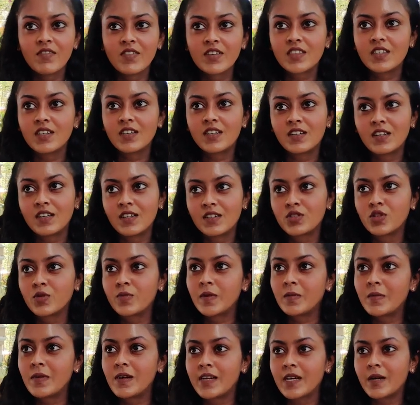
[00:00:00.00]
with a
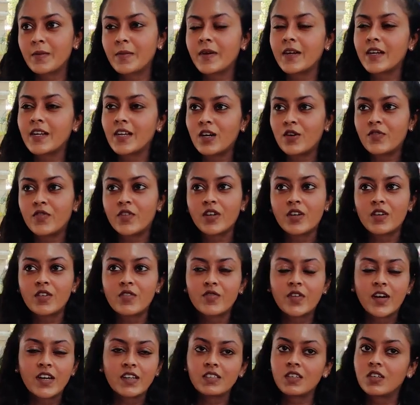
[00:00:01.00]
super built up area of
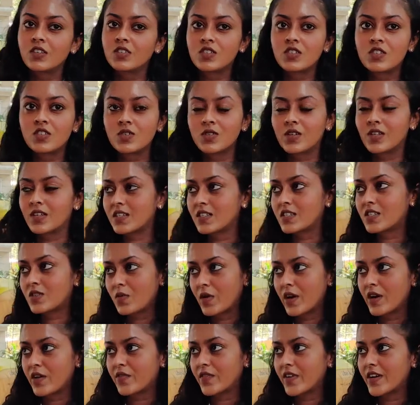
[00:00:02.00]
around 5,200
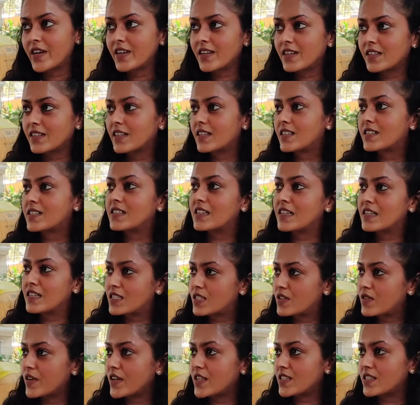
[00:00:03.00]
square feet. It's
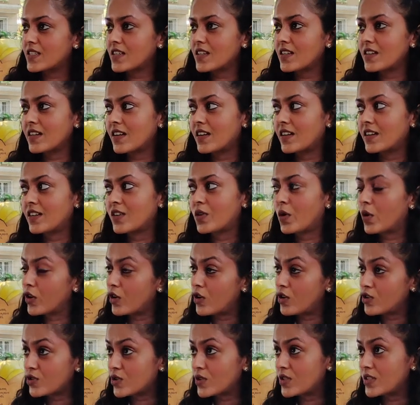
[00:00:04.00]
east facing and door
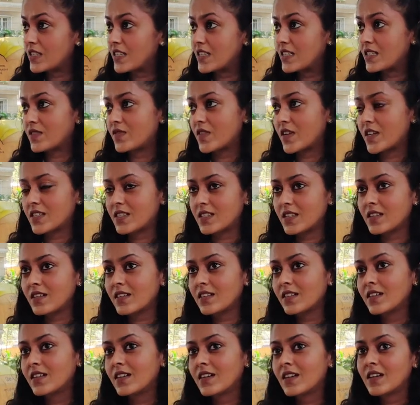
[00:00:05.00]
also is east facing.
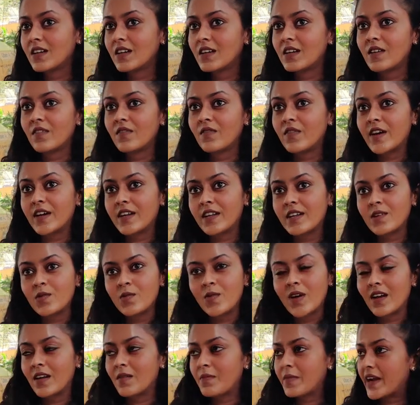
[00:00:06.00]
Very
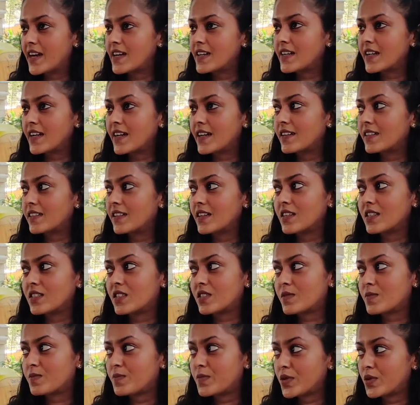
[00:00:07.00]
well maintained,
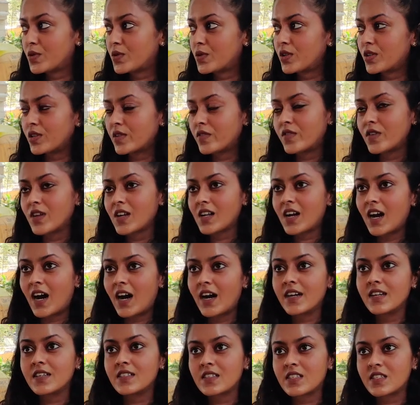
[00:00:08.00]
there's beautiful
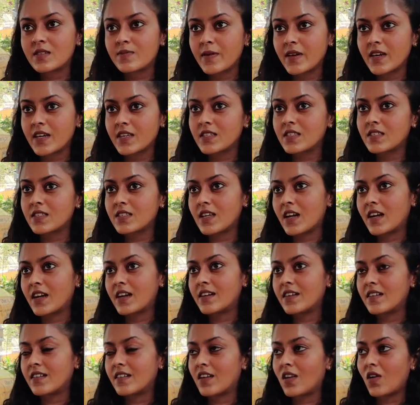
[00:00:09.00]
garden space
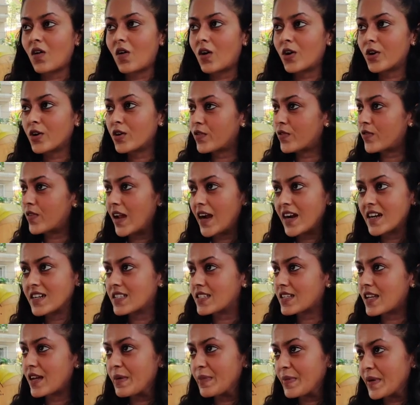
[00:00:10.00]
and lot of
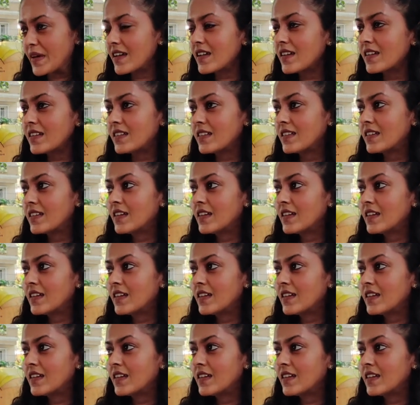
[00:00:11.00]
landscaping.